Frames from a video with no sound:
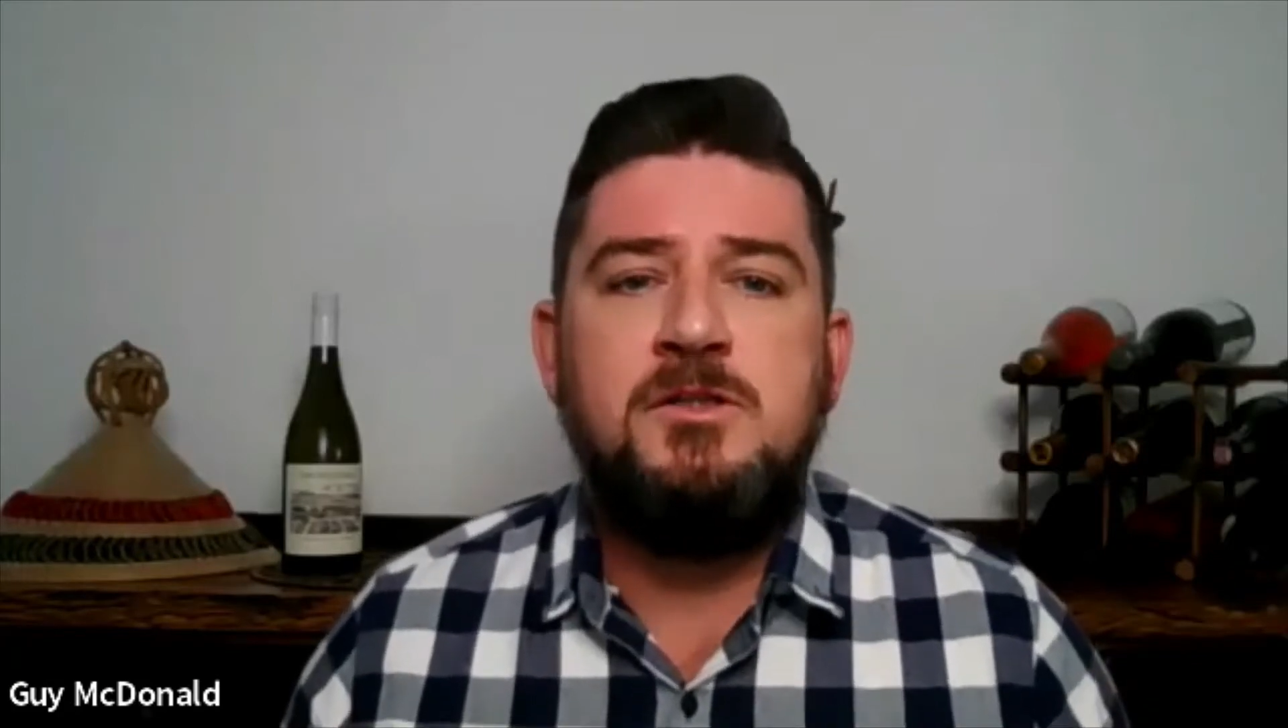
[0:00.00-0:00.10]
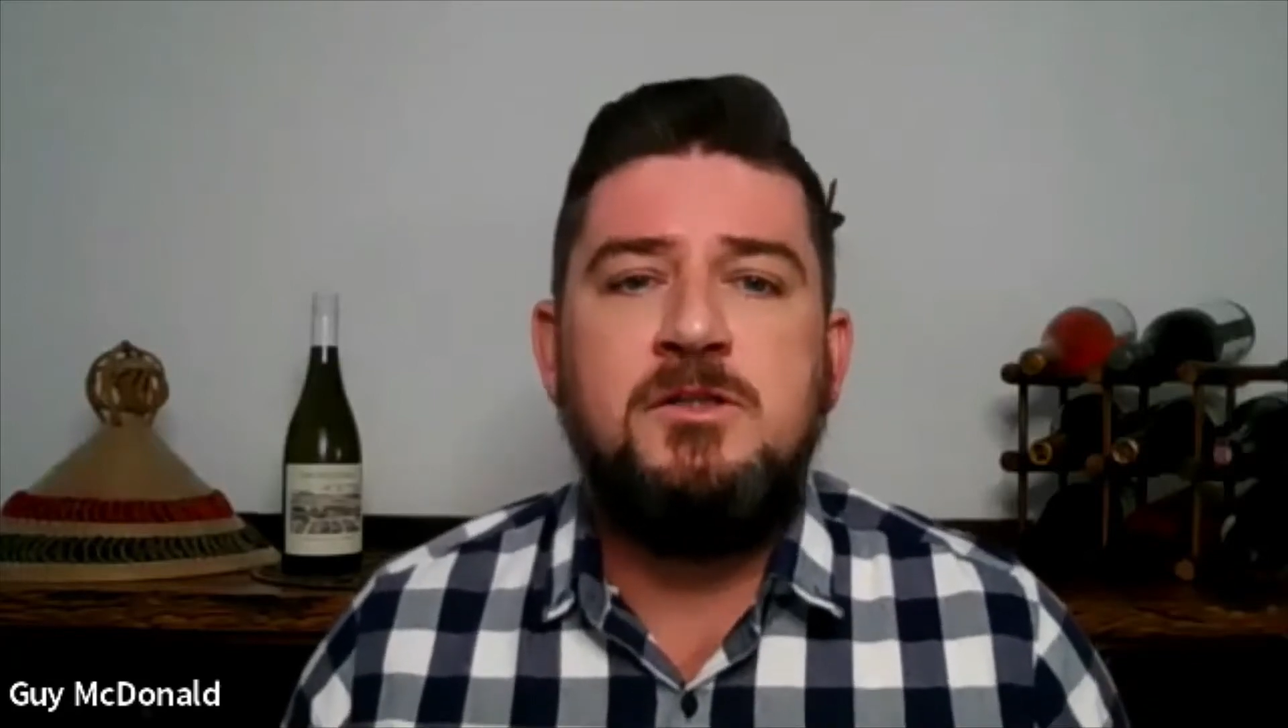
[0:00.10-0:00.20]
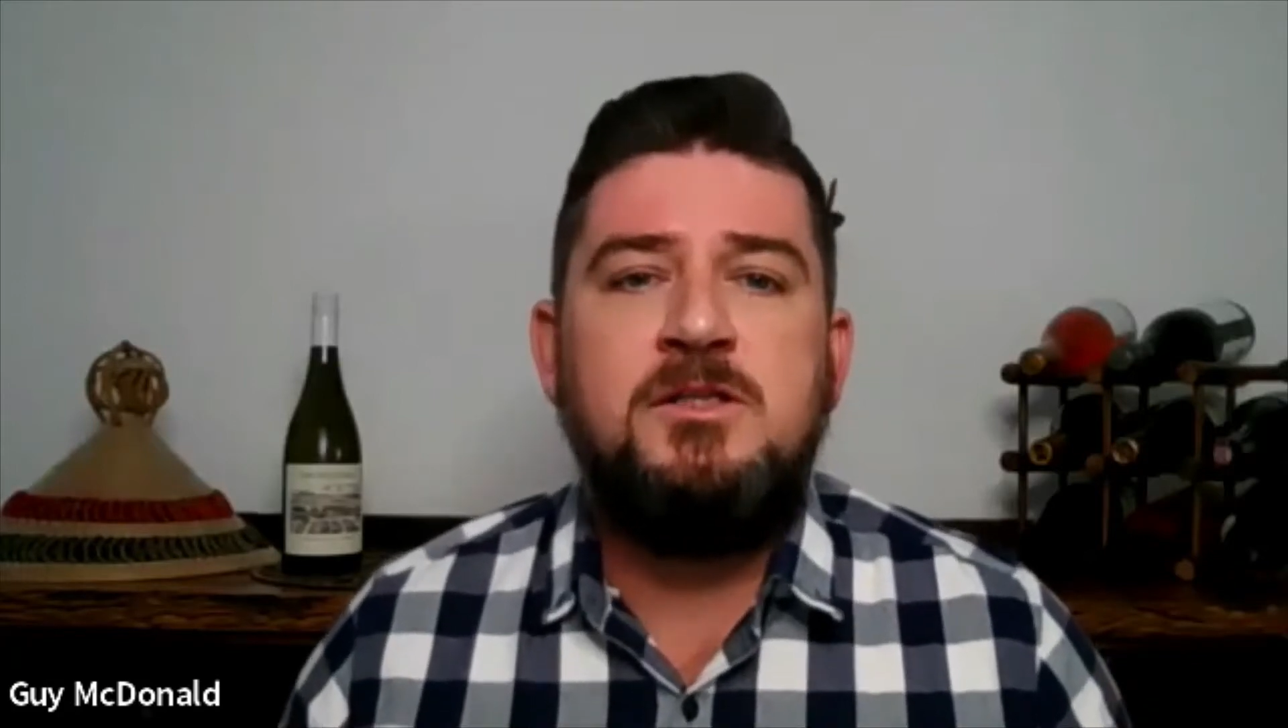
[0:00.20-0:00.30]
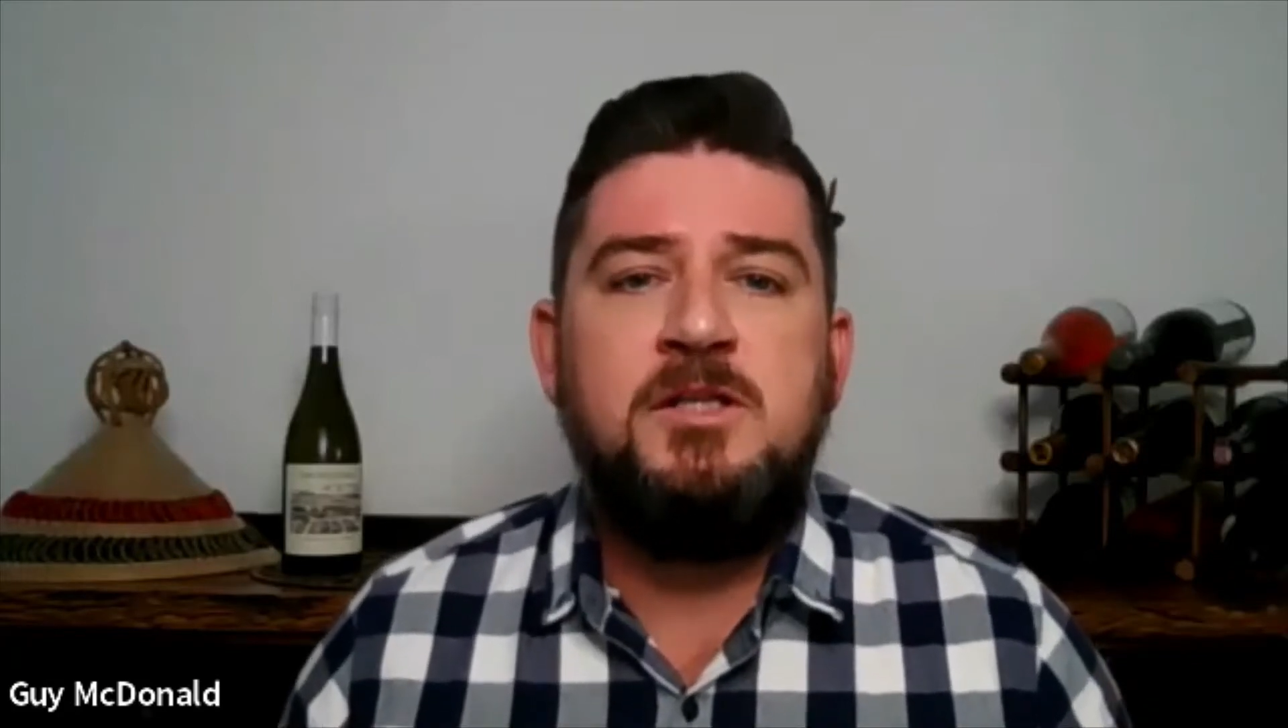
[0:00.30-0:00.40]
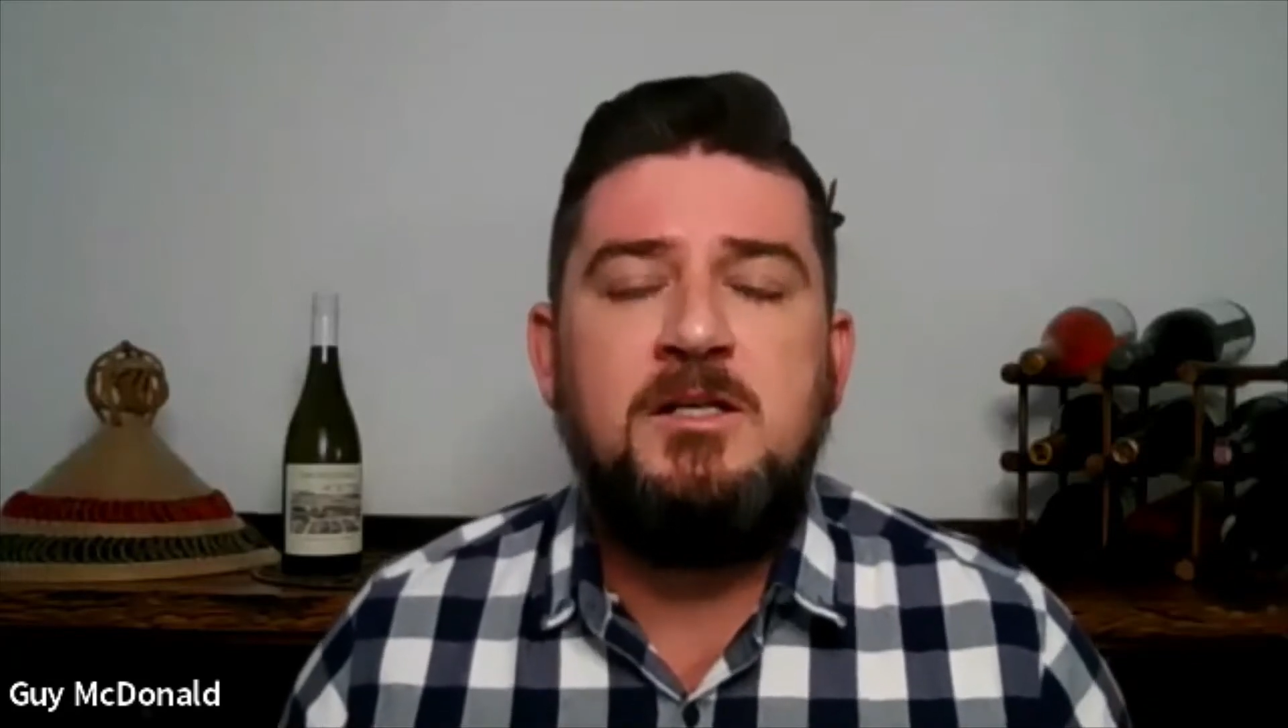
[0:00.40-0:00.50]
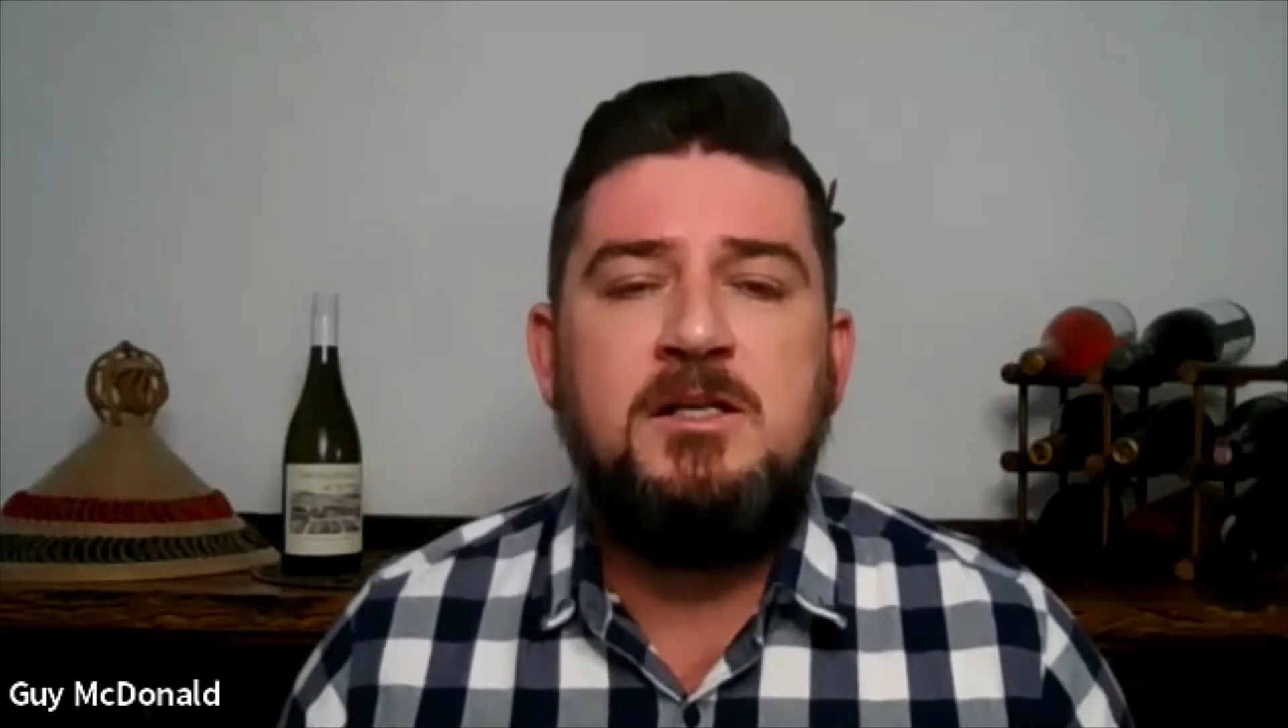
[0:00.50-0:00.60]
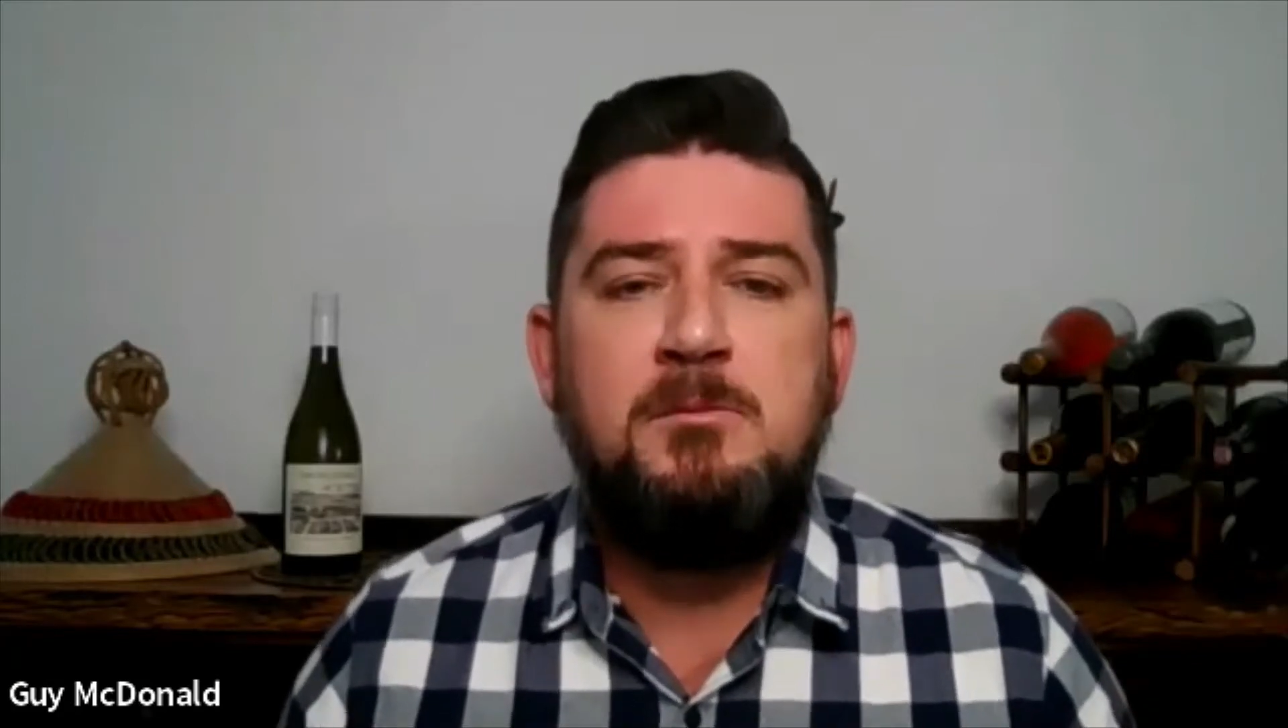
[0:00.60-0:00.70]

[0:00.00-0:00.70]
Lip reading: just get